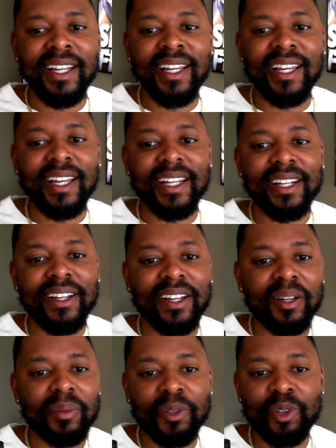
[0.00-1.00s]
and
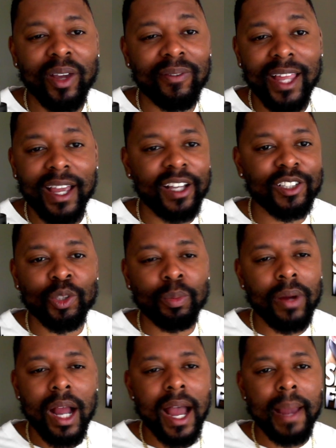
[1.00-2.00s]
you have like
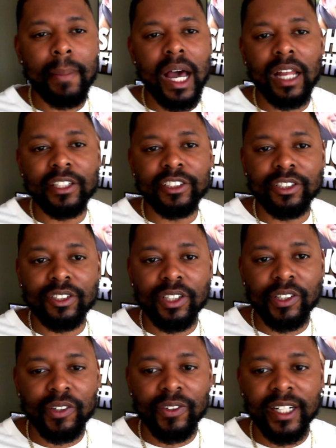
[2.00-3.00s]
super high mileage on
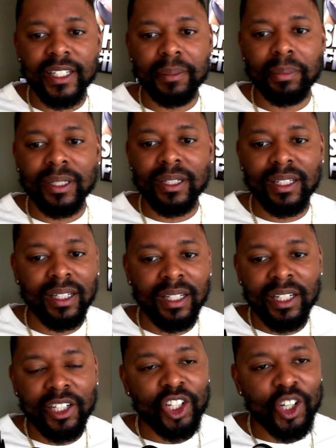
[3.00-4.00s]
it already. But
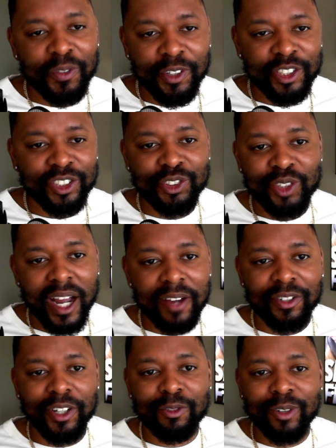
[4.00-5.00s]
if you're just
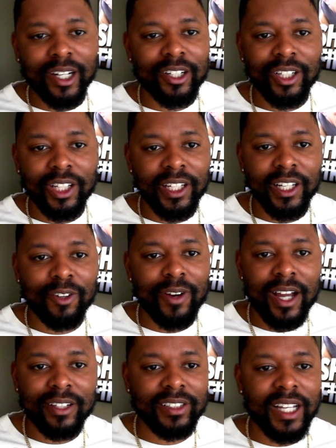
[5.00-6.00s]
driving it regularly
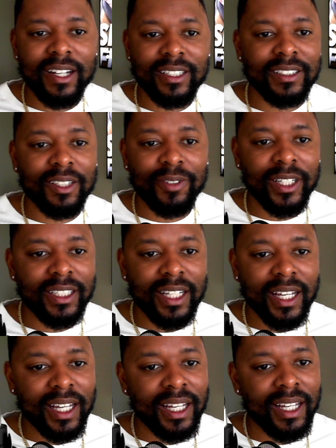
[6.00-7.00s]
around town and stuff like
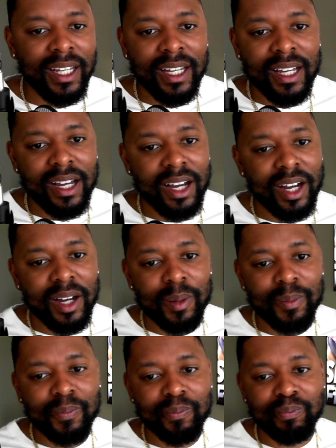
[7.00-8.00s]
that,
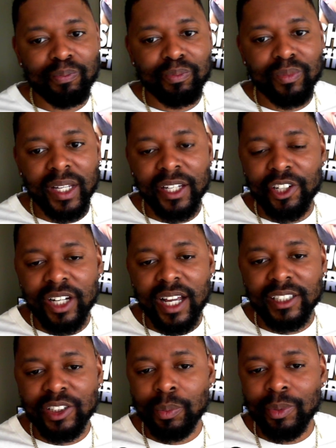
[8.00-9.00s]
and you're not
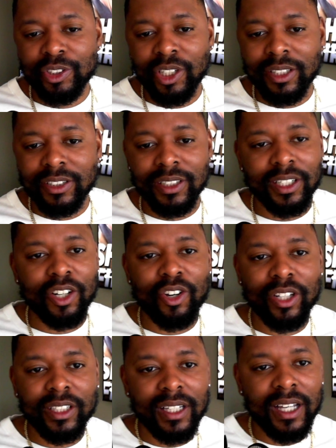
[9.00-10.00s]
supercharging it all
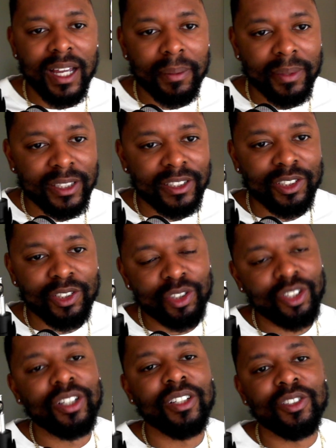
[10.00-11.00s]
the time, because
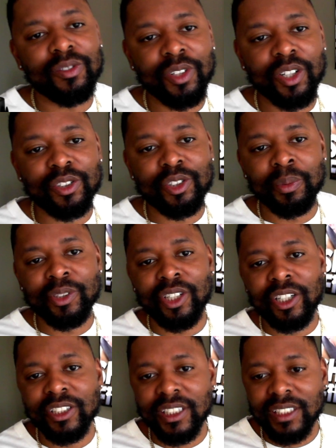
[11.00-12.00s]

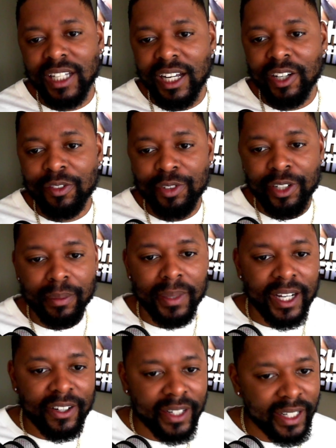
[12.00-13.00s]
supercharging is not good for your
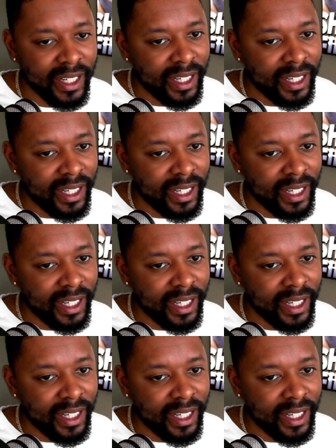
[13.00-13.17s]
battery,